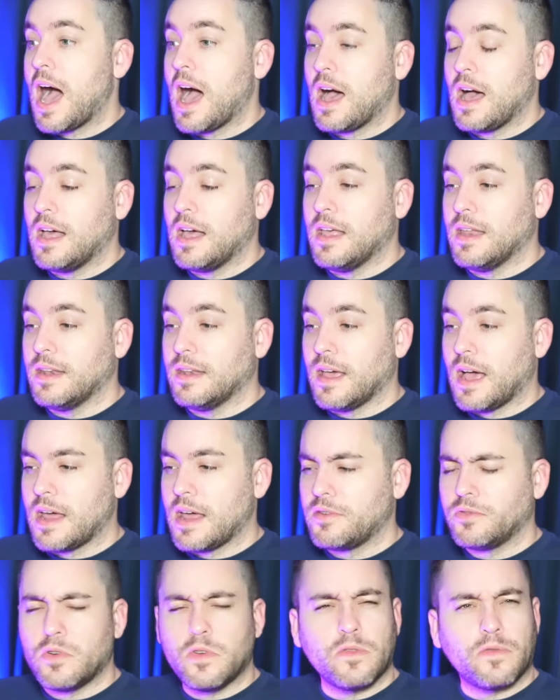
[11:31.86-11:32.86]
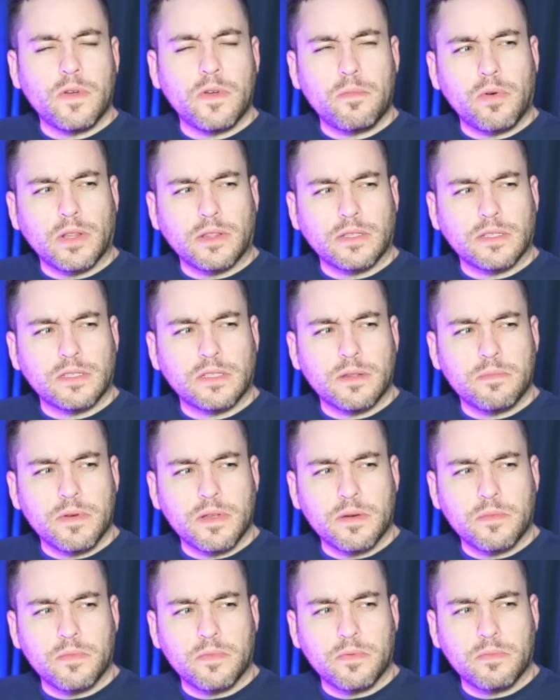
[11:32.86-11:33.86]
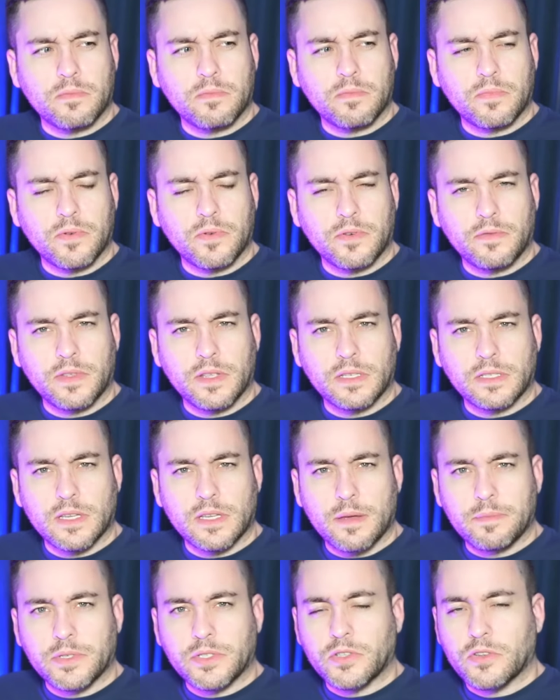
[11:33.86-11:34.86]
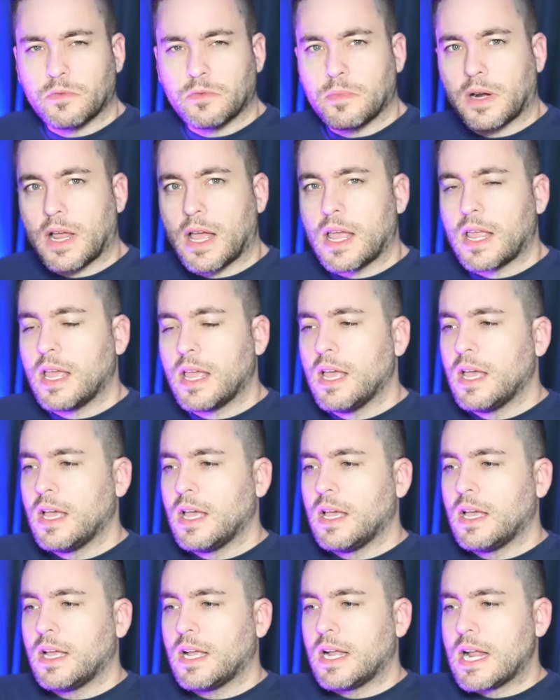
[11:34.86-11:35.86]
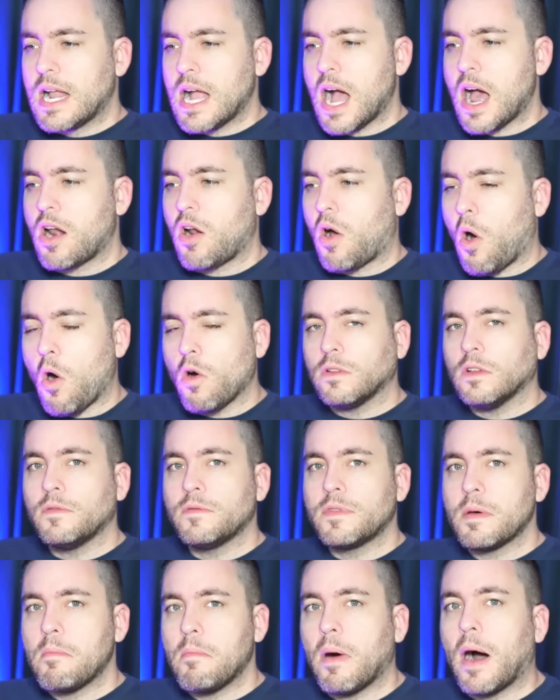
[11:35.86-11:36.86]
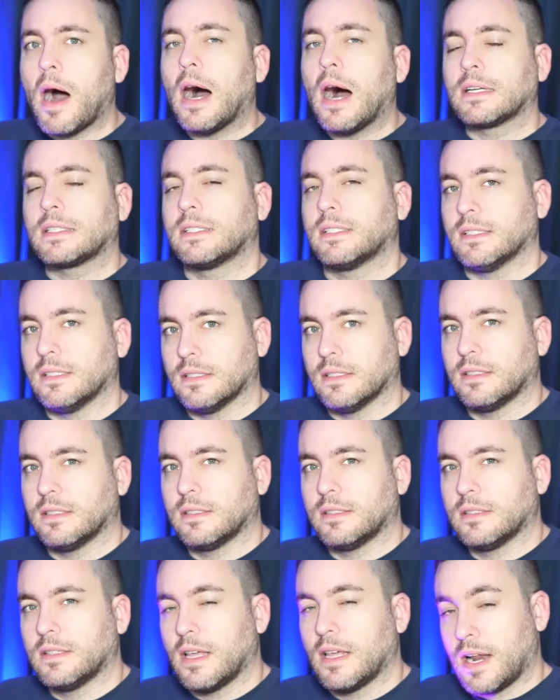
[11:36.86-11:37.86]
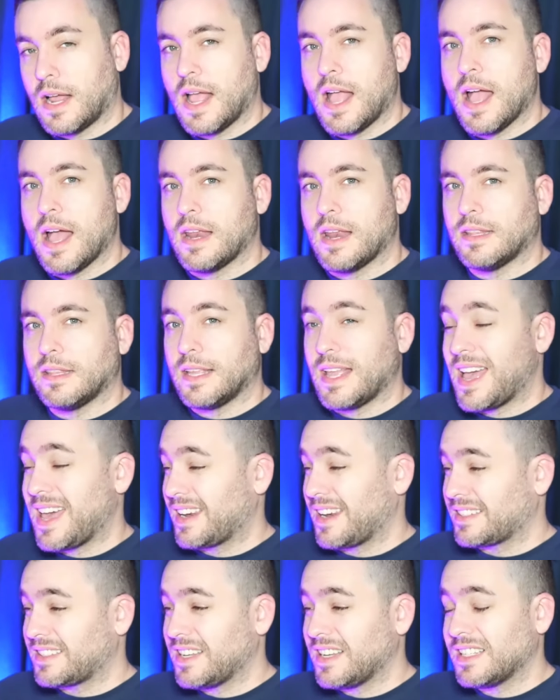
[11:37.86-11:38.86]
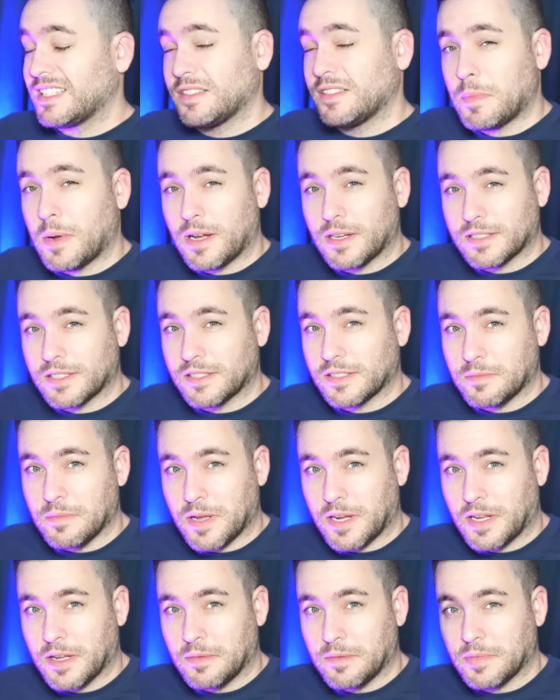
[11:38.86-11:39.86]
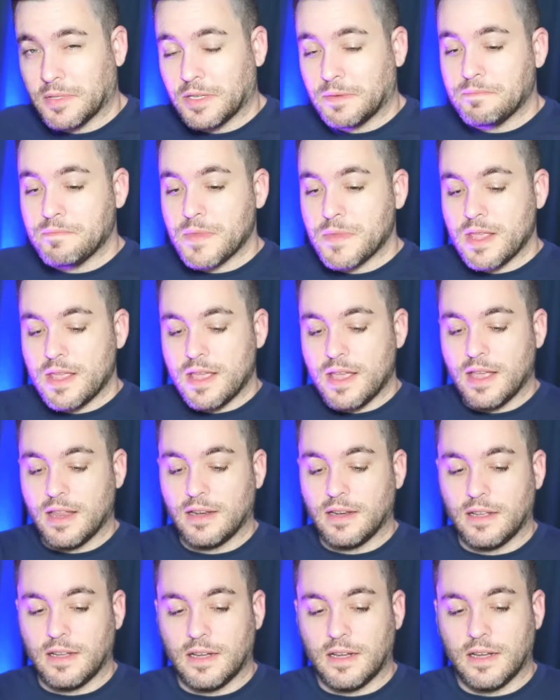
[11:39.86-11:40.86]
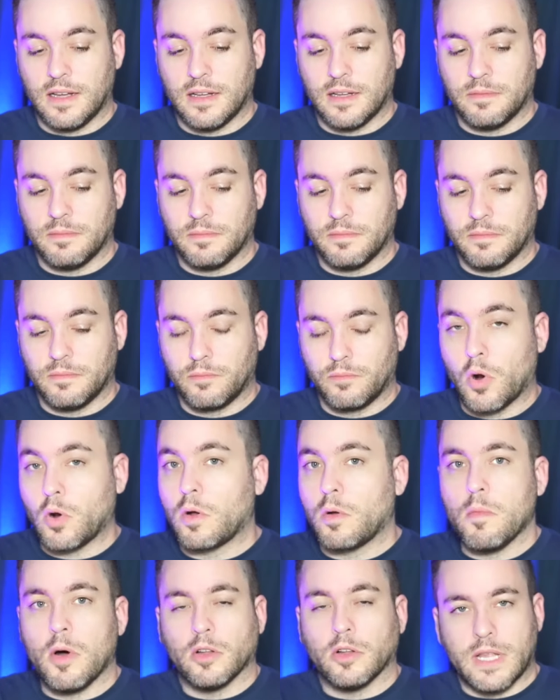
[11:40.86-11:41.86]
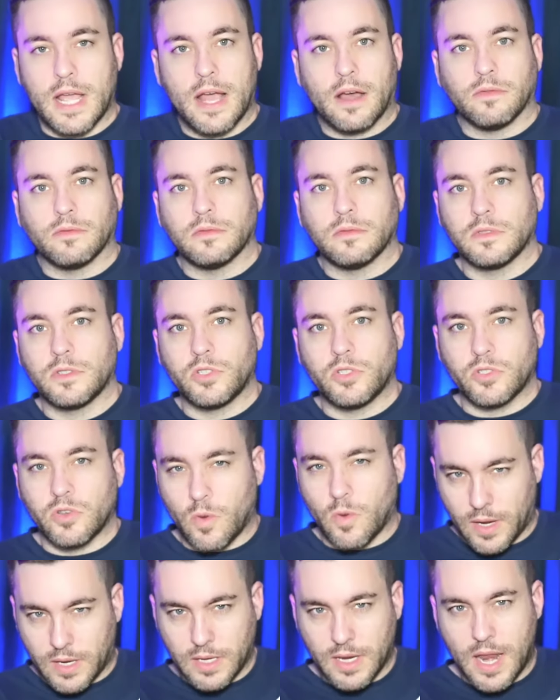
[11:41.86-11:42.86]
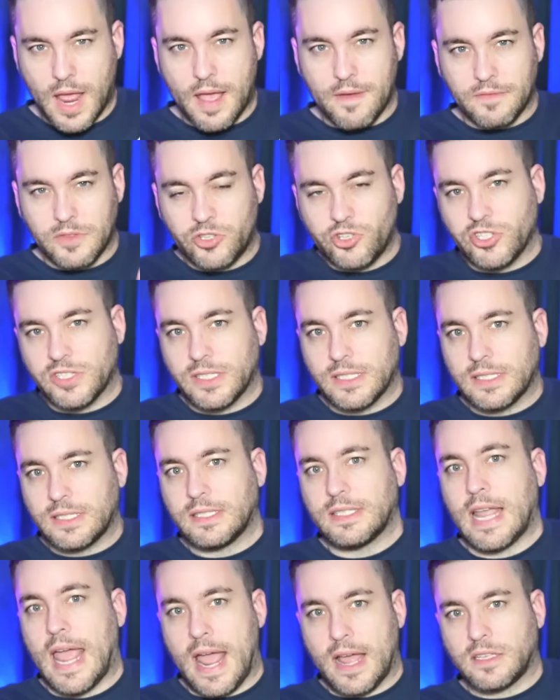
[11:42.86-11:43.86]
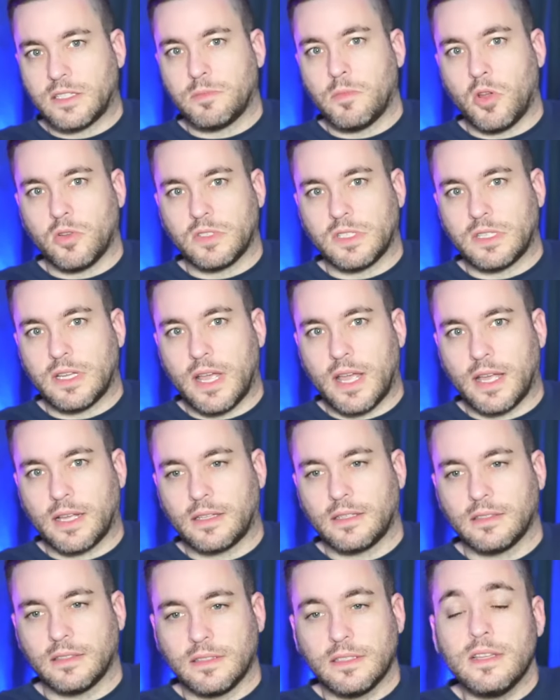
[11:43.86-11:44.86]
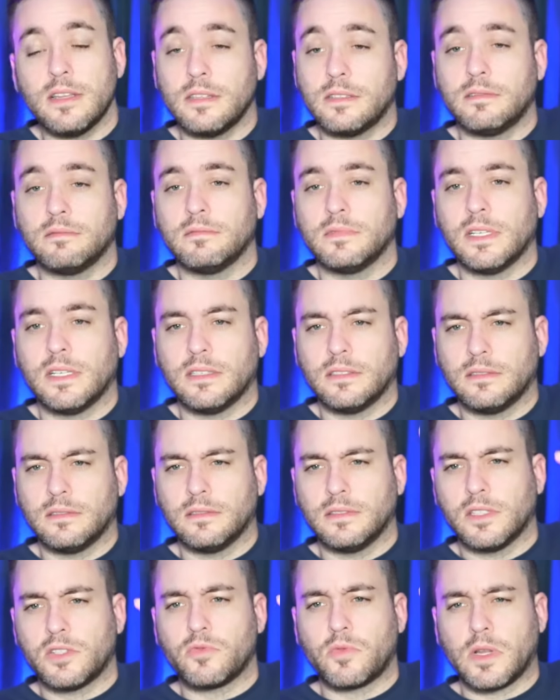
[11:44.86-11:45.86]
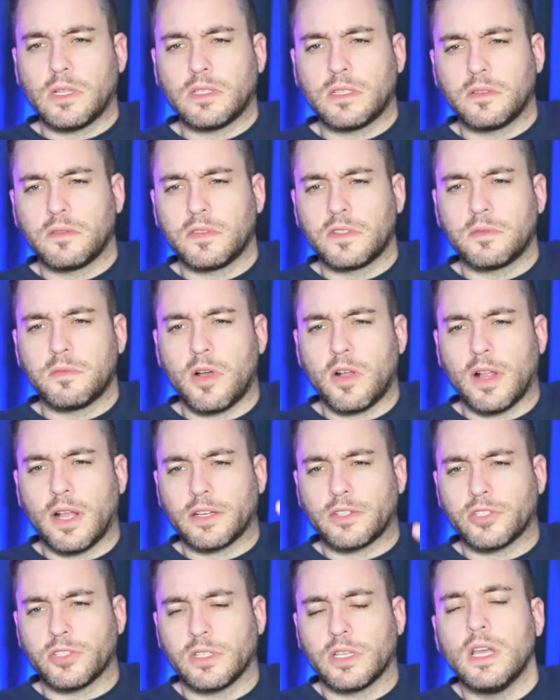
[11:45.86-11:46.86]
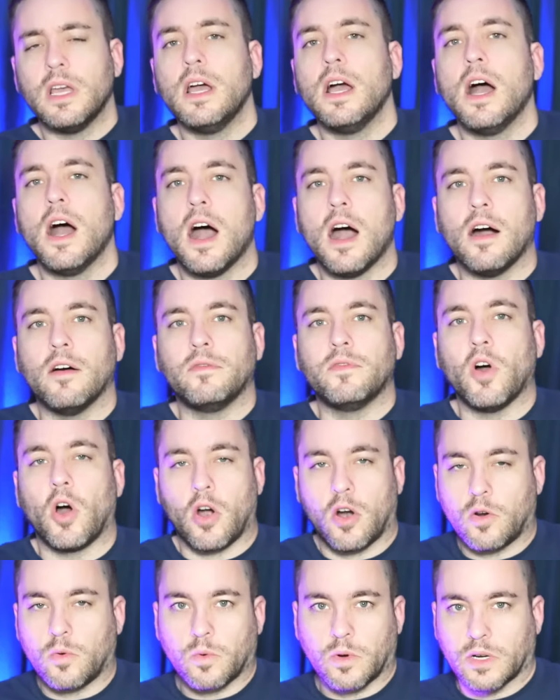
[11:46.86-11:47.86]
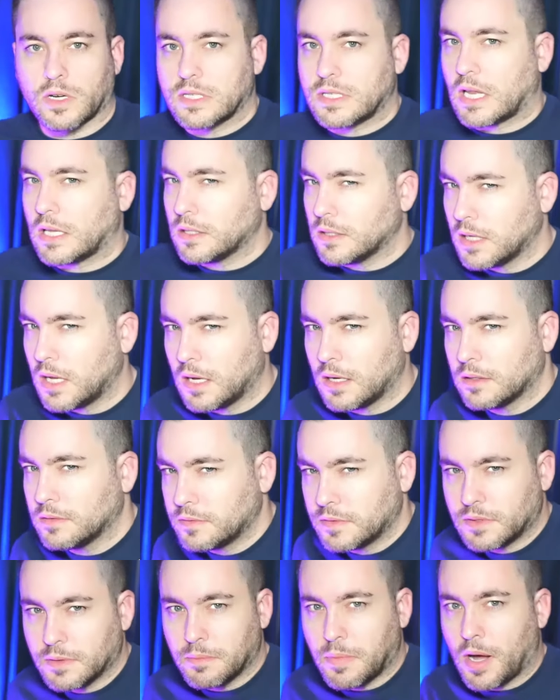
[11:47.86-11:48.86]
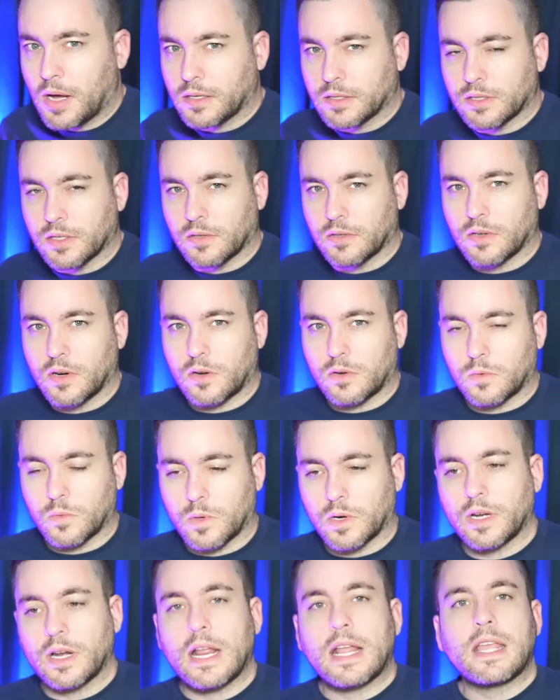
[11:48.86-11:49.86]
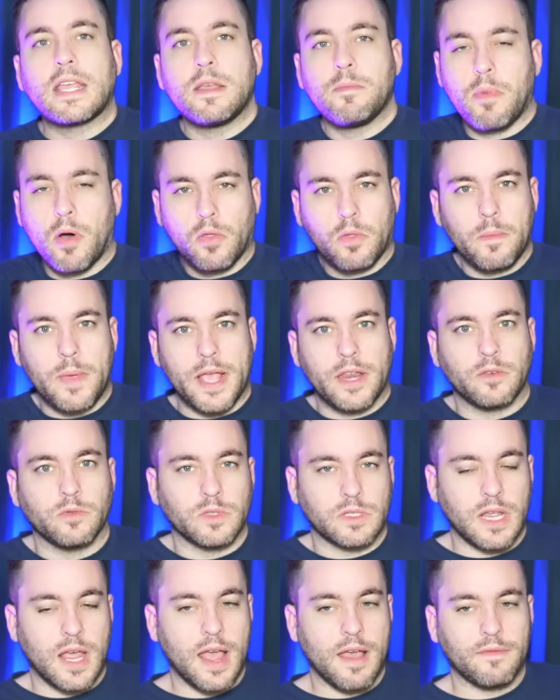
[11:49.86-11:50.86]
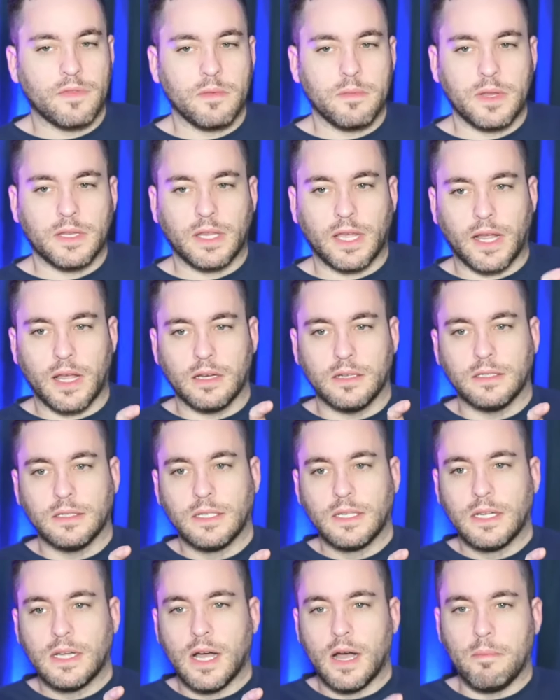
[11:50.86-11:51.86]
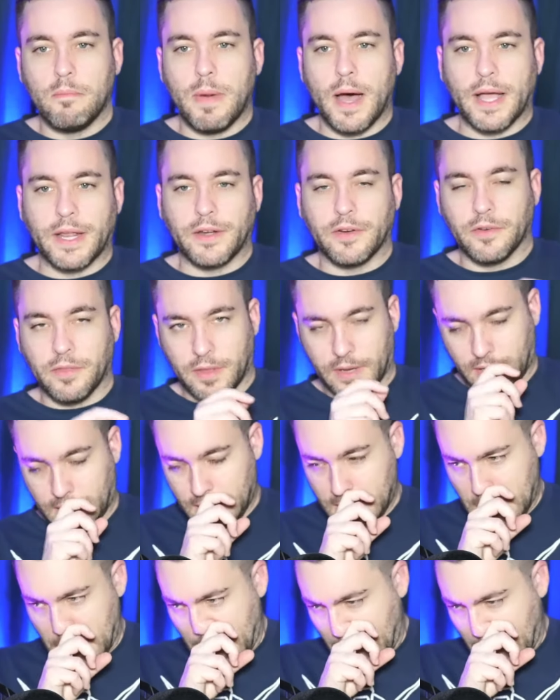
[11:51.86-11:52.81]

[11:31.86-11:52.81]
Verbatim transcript: and I don't know if I brought this up on a previous episode, but I got all of the boxes that I had in the attic, tons of boxes of my Gunpla, and uh, broke them all down so I could have just a stack, small stack. It, it, eh, it's relatively small actually of the artwork because I love the box art artwork, and I keep all the manuals. I have them in like a a binder thing.